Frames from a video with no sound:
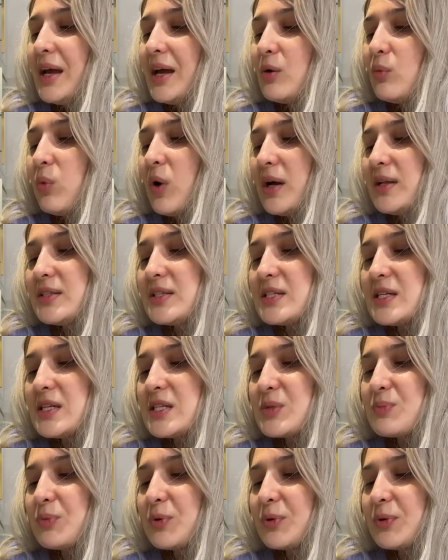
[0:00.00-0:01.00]
1
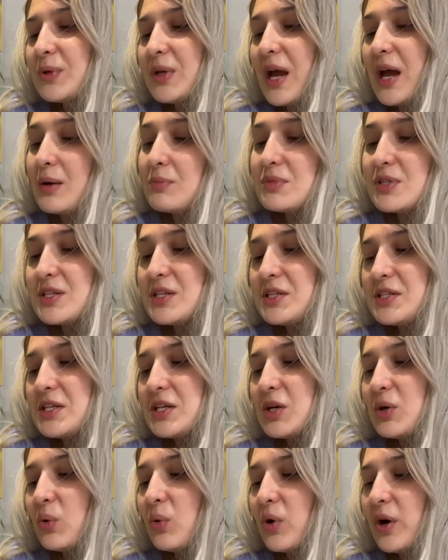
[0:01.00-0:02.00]
teaspoon
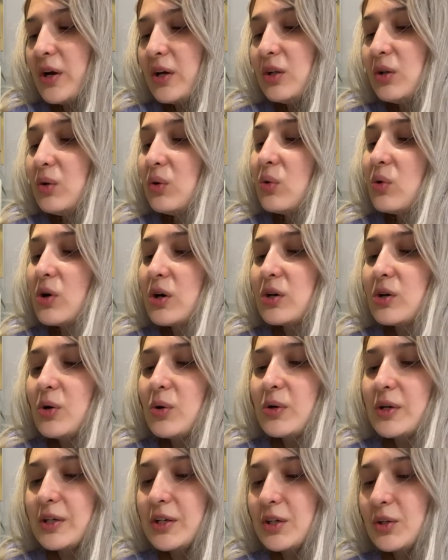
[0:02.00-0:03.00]
MCT oil or
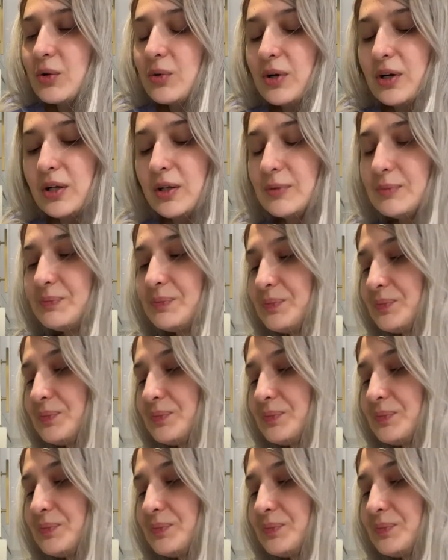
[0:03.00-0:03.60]
coconut oil.